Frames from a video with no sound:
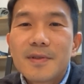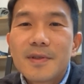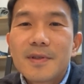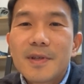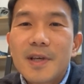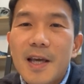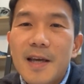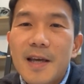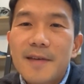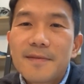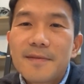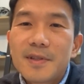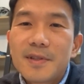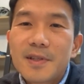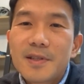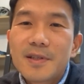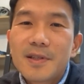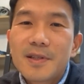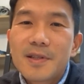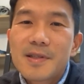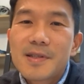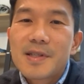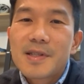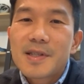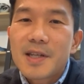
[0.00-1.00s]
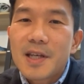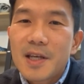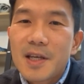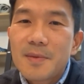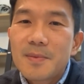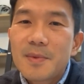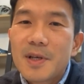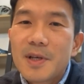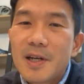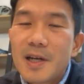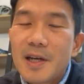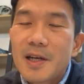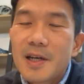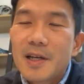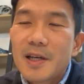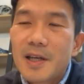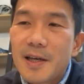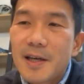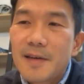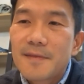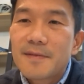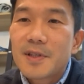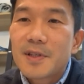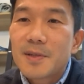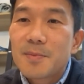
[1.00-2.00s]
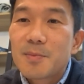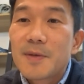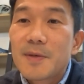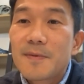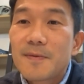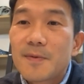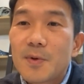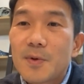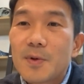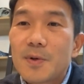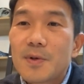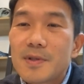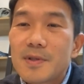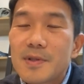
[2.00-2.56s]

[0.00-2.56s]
have done the same that I have done before.